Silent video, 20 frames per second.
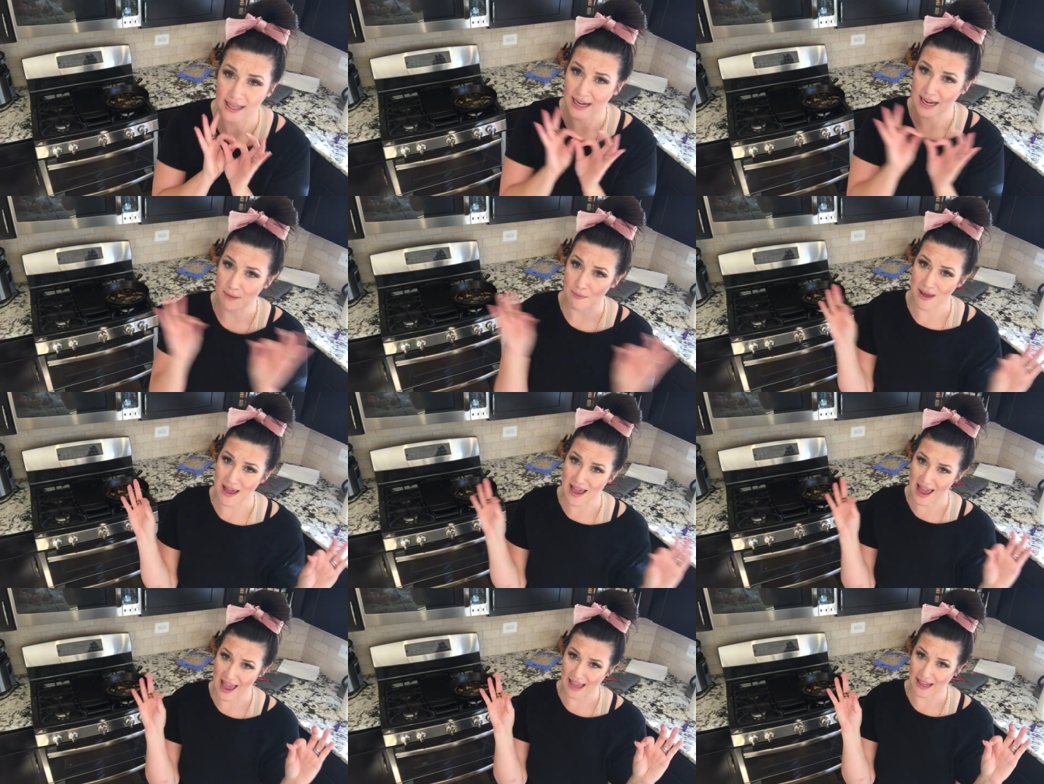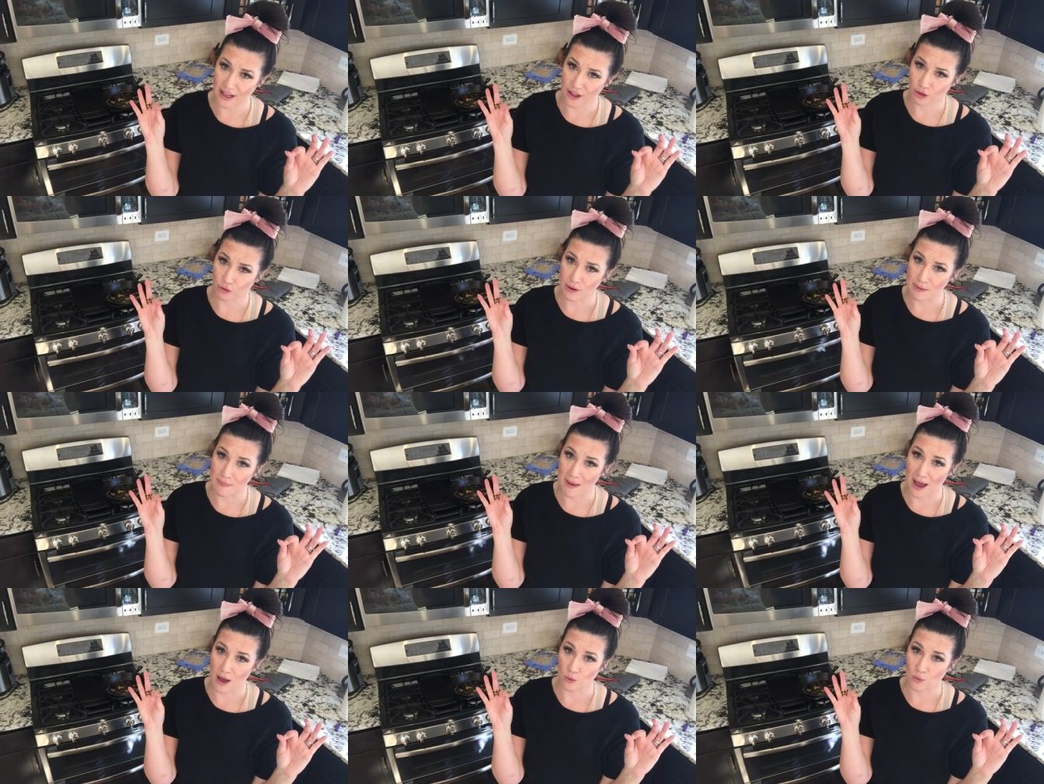And in my
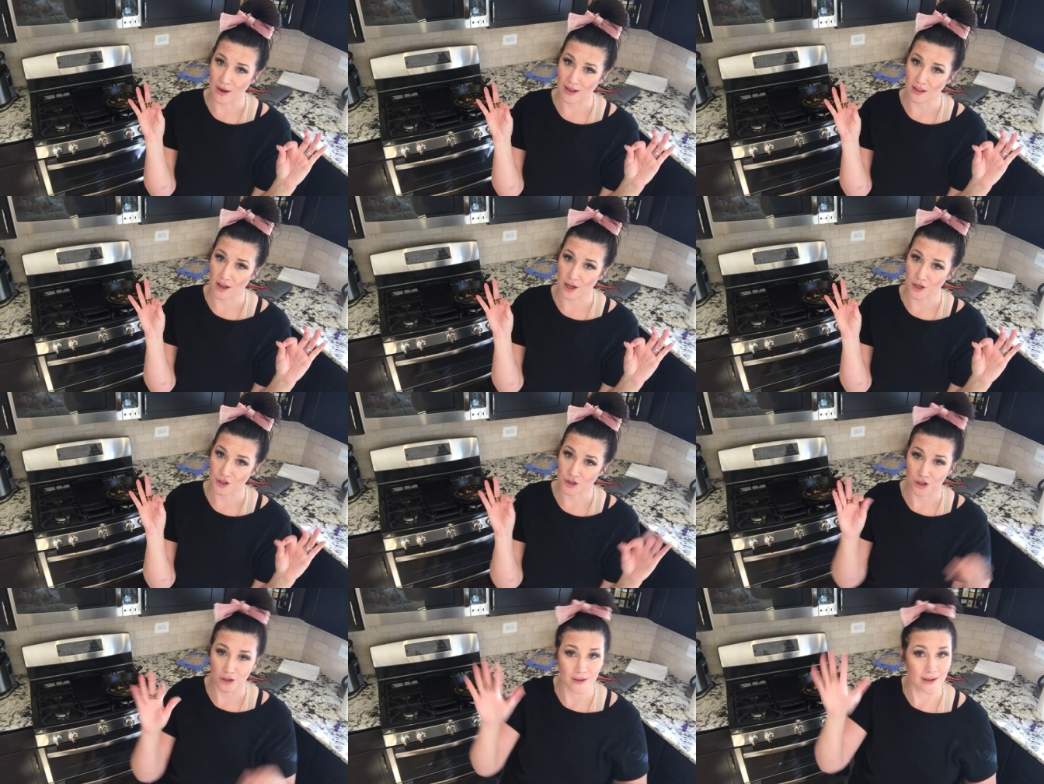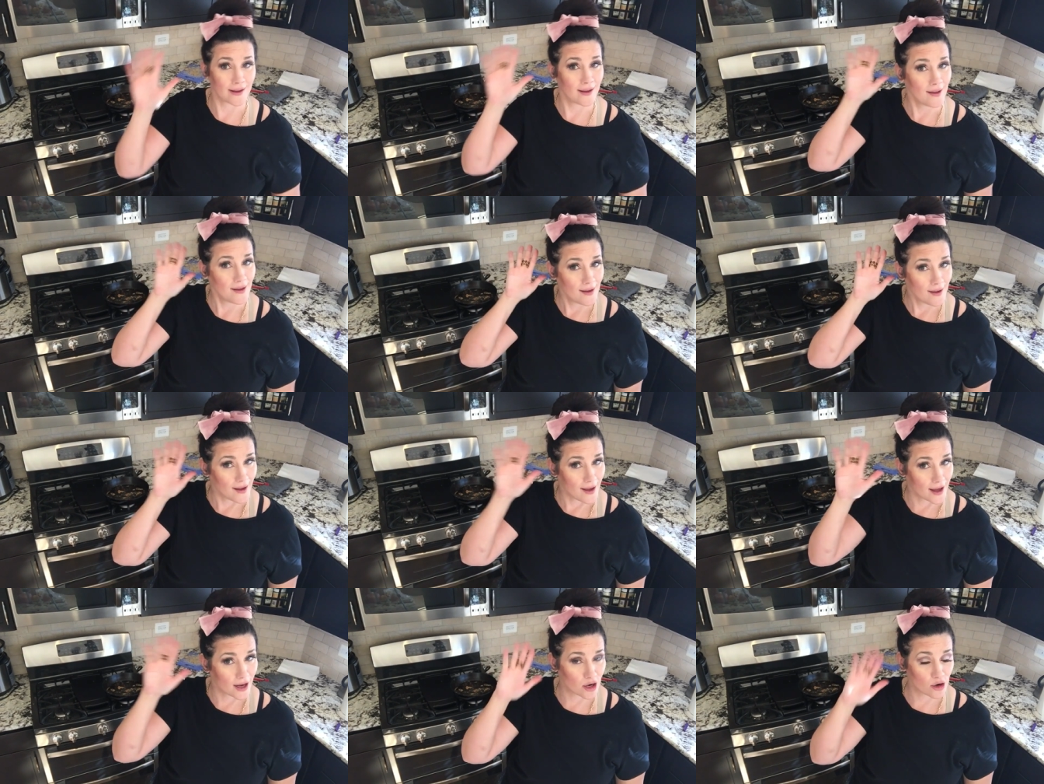83-pound weight loss journey,
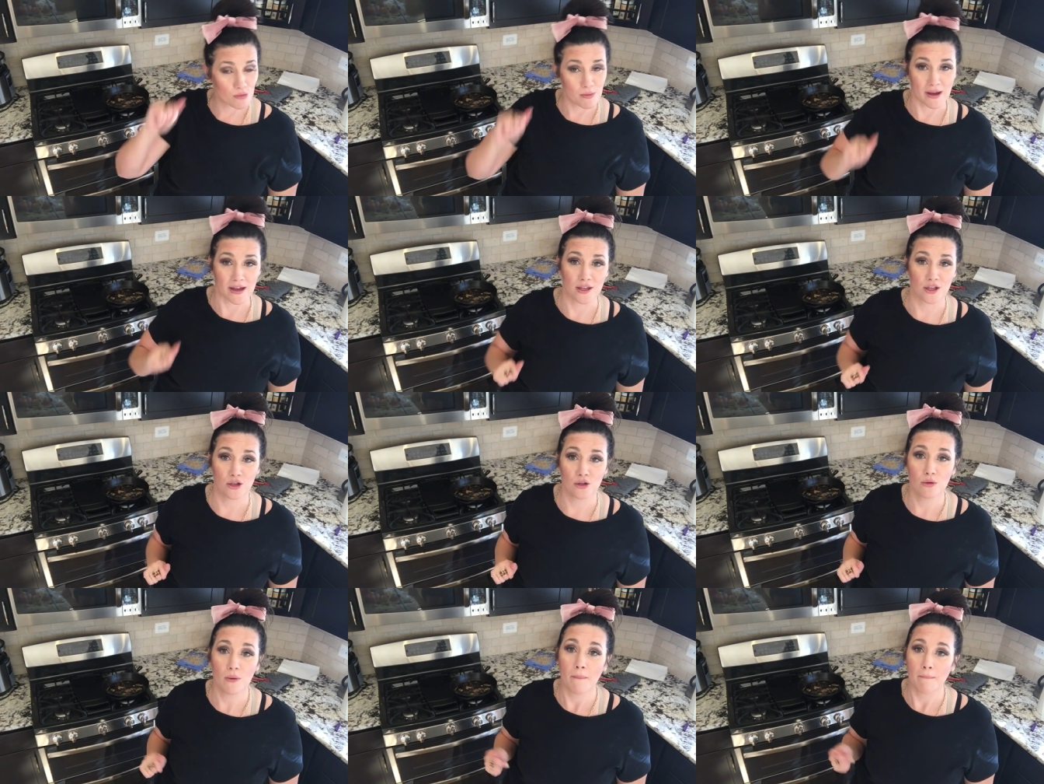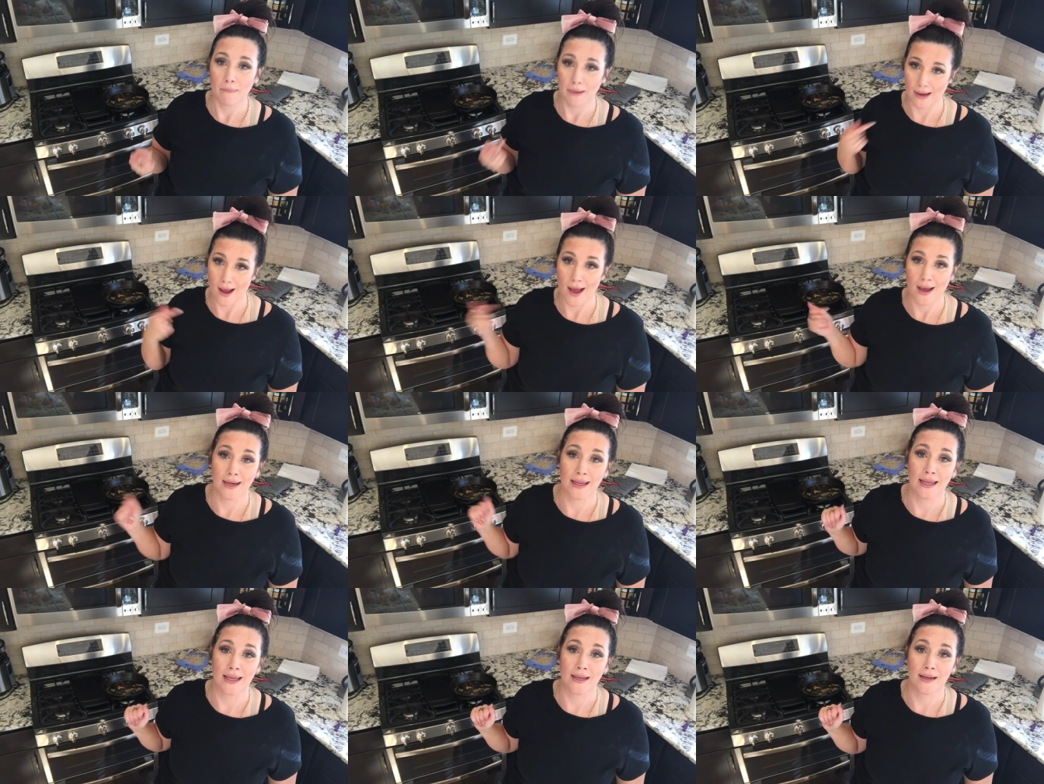I don't know about you, but
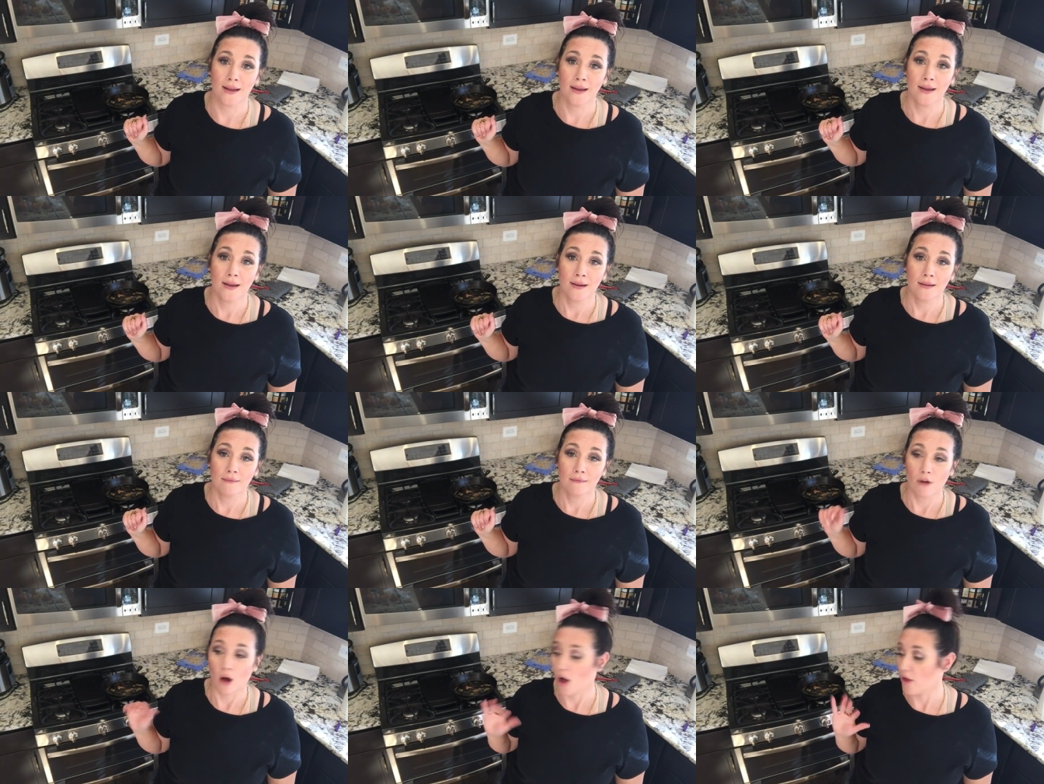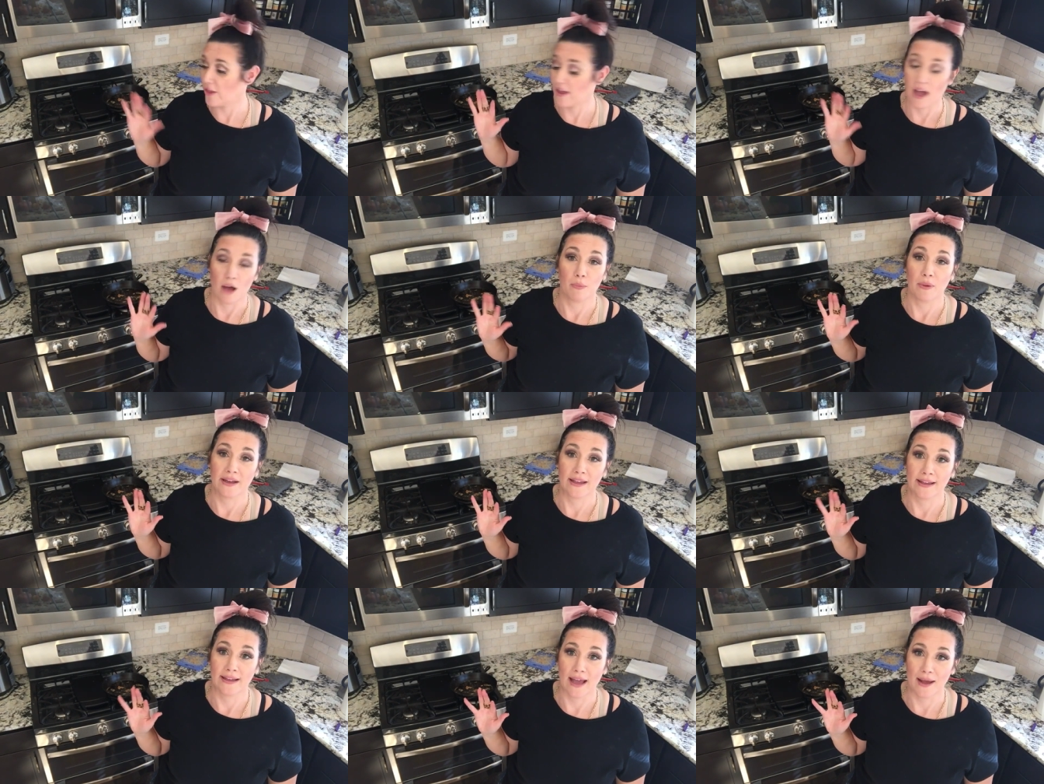I need all the help
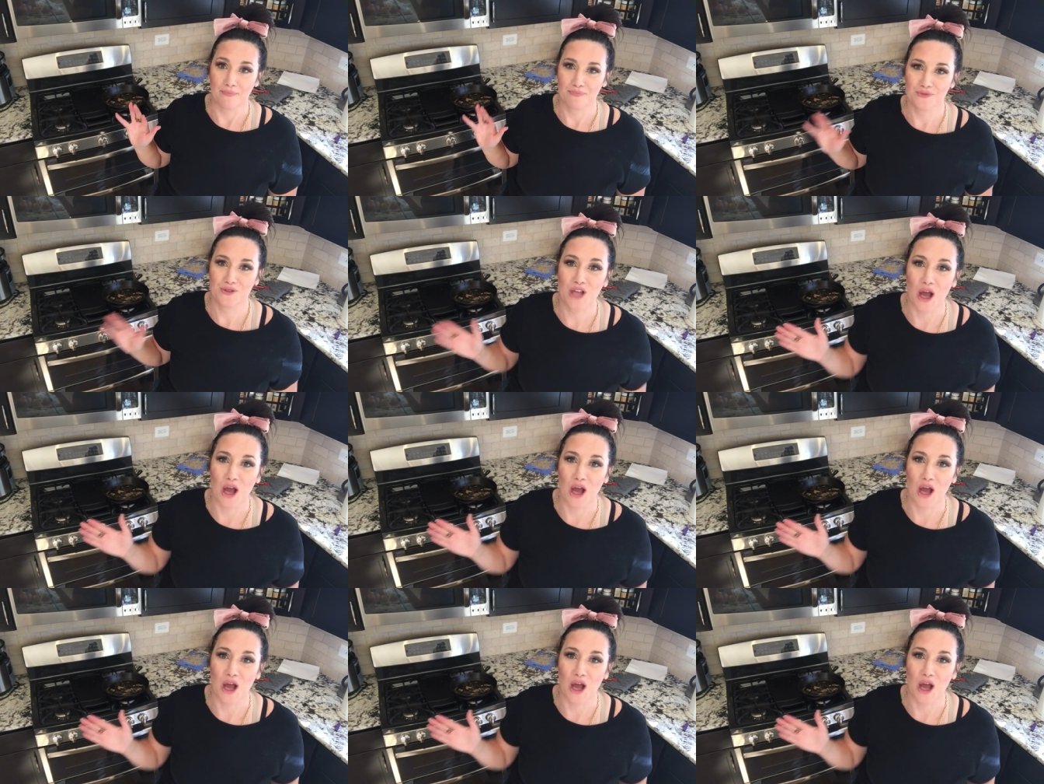I can get.